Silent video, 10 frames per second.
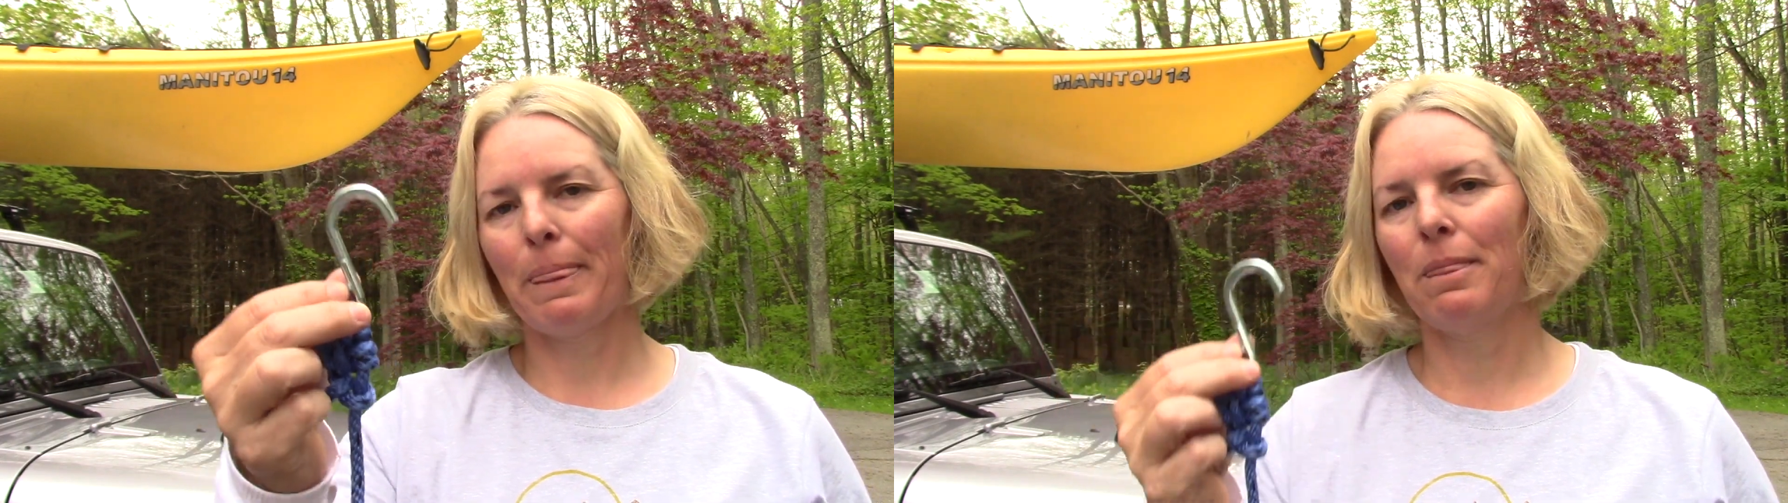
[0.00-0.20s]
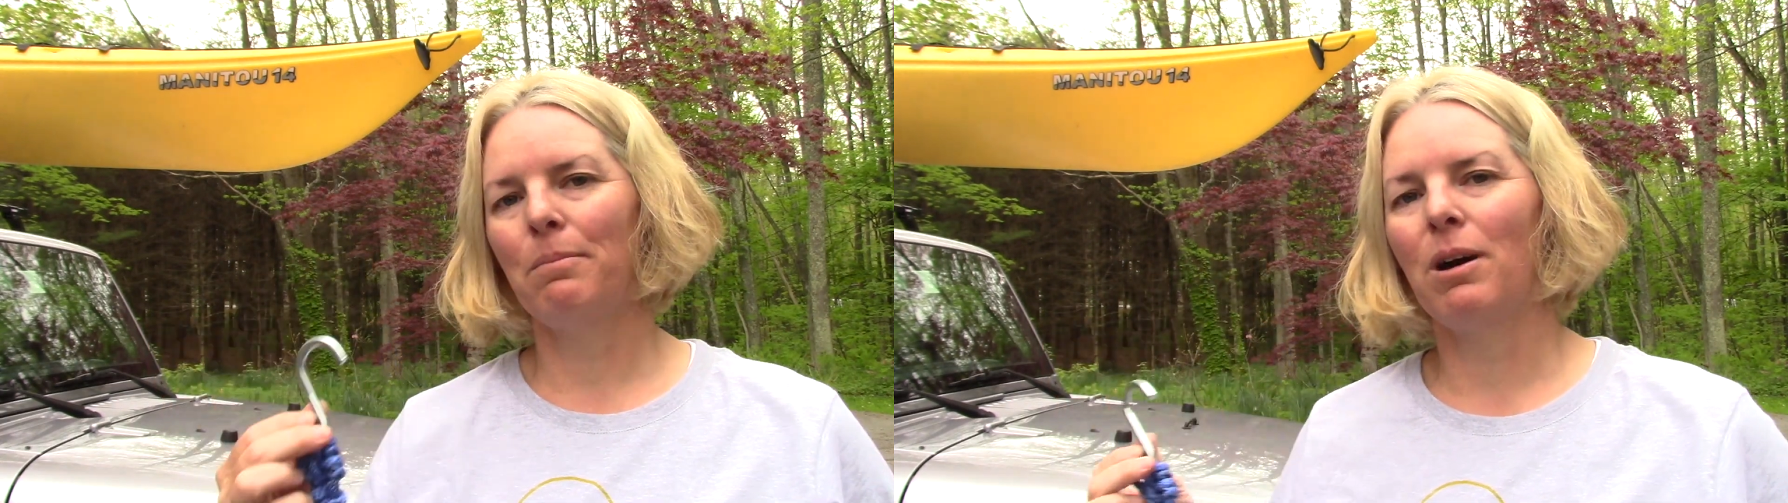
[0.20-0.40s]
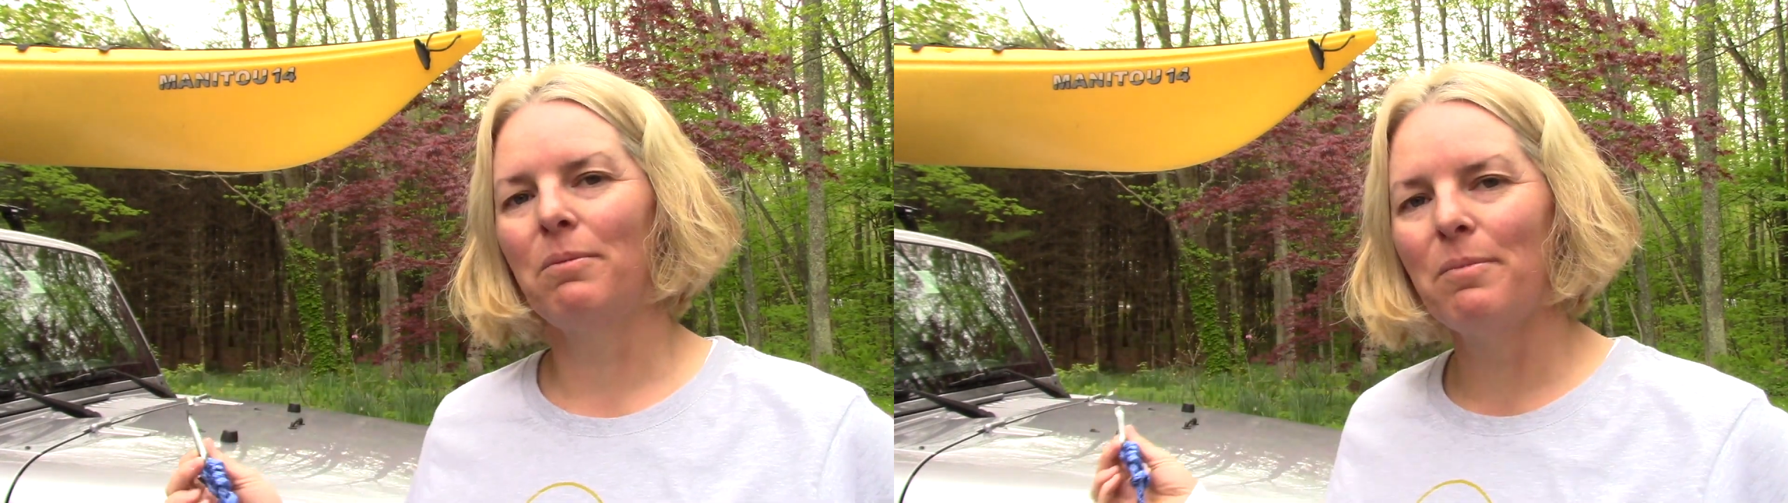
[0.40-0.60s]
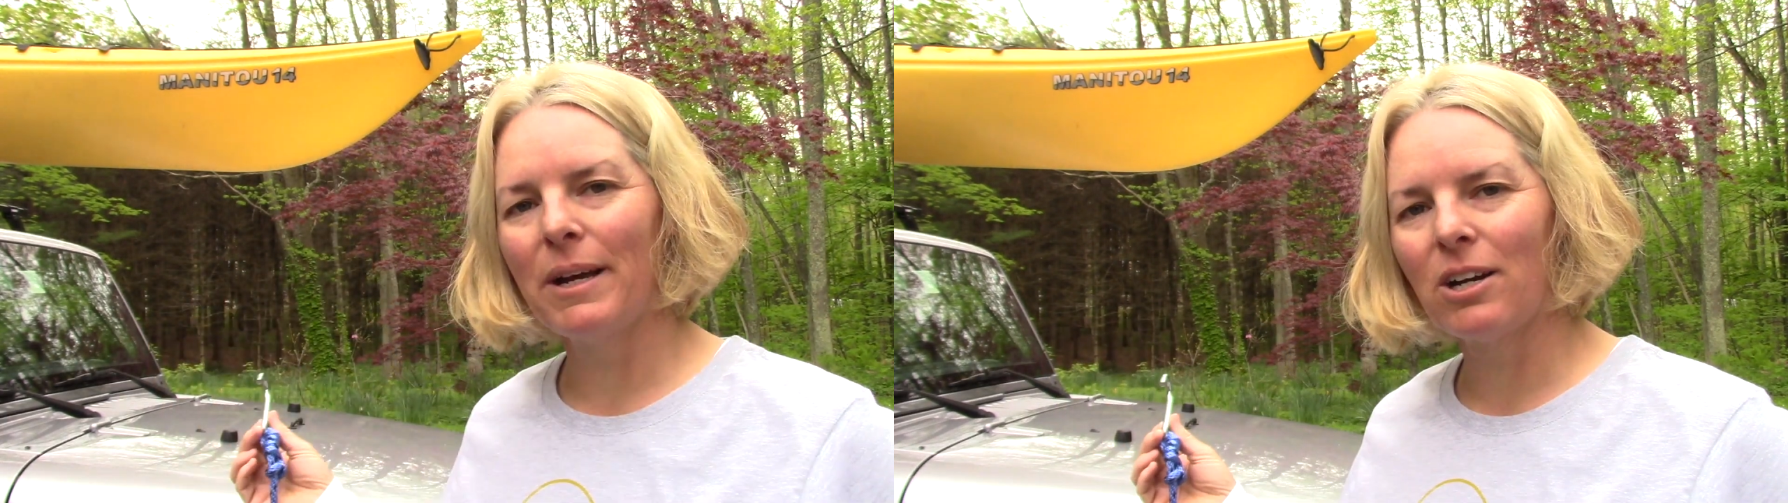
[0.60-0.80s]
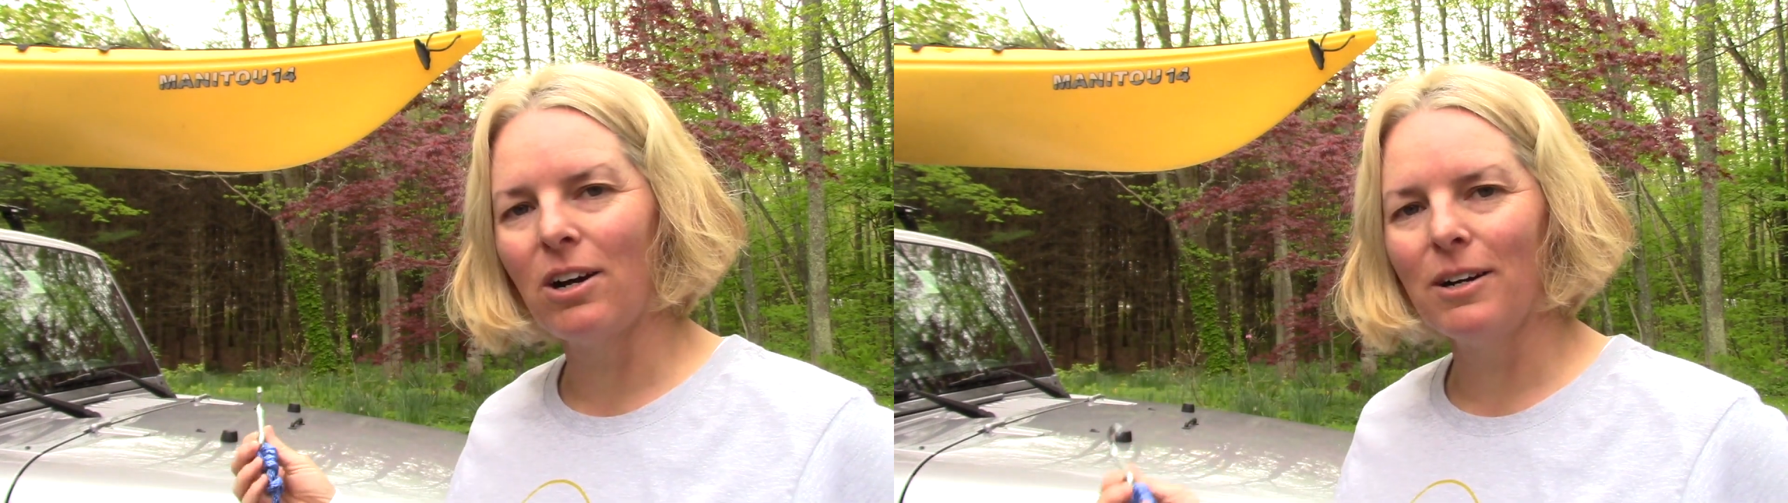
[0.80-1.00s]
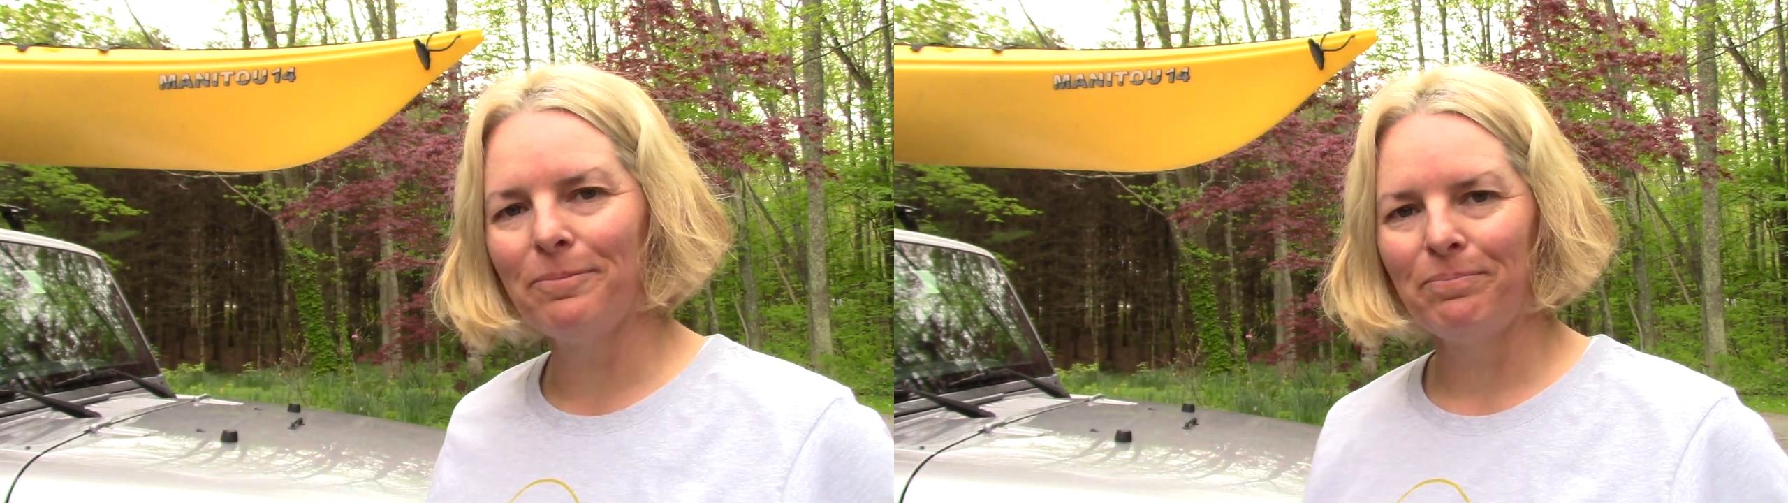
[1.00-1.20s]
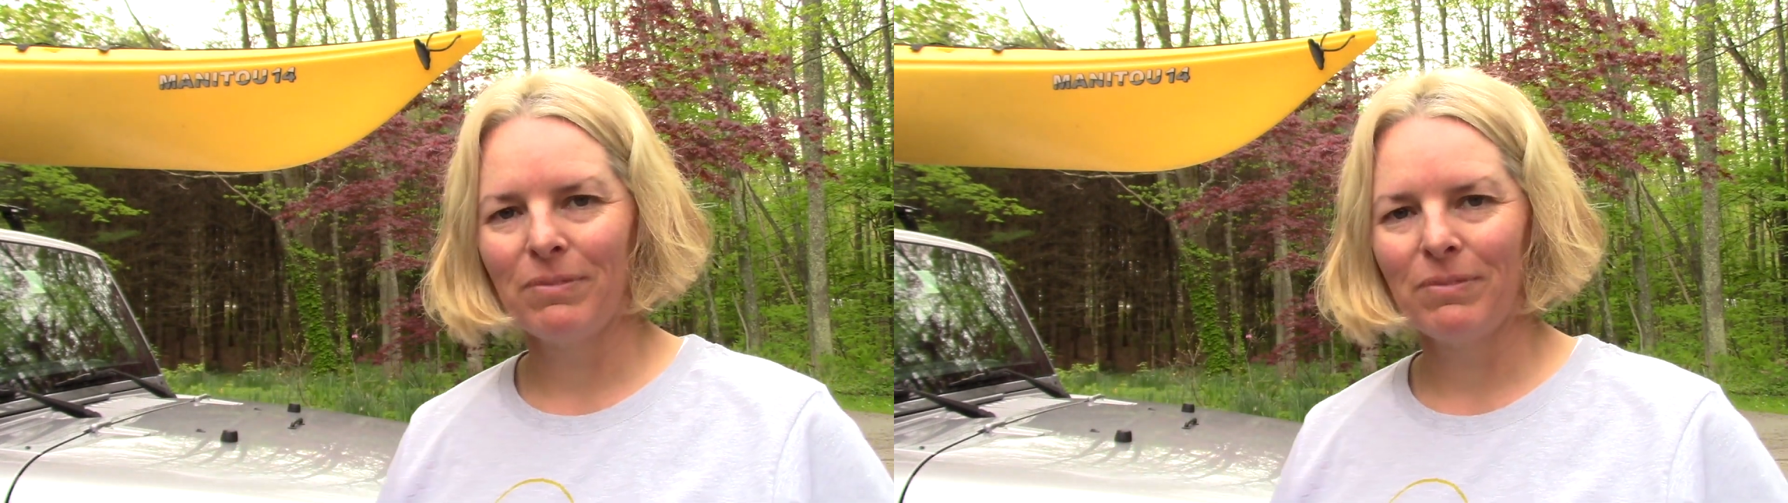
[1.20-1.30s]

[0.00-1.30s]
the bottom of my car